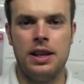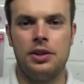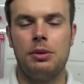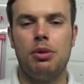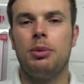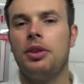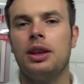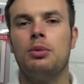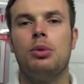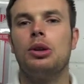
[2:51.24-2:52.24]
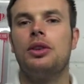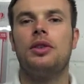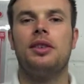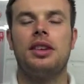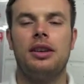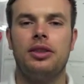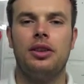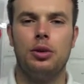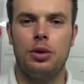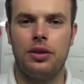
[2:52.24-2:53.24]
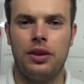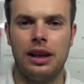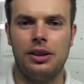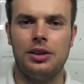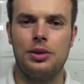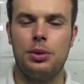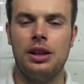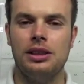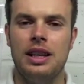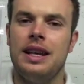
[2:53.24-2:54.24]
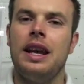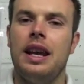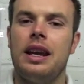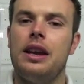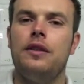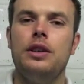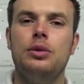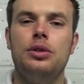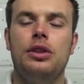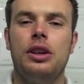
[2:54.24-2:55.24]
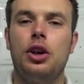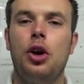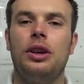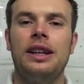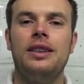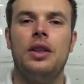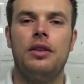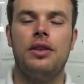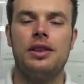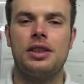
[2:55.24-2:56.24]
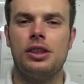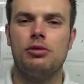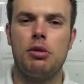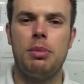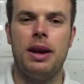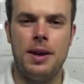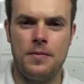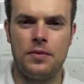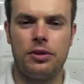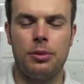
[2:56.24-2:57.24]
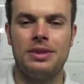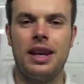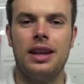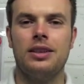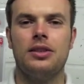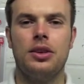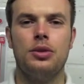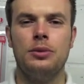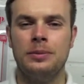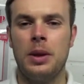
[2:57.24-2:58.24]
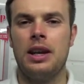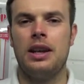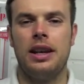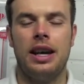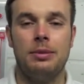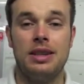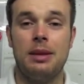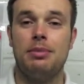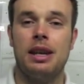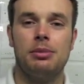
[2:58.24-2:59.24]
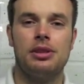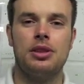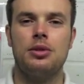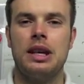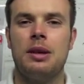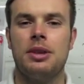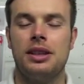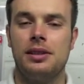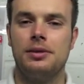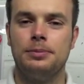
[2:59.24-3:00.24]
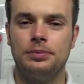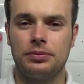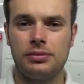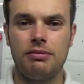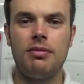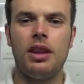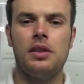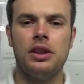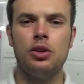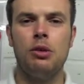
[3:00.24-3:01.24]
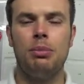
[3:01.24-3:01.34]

So you're probably thinking, what does this have to do with fat loss? Well, if you cut into the physical repair from 10 to 2, 10 PM till 2 AM that is, then your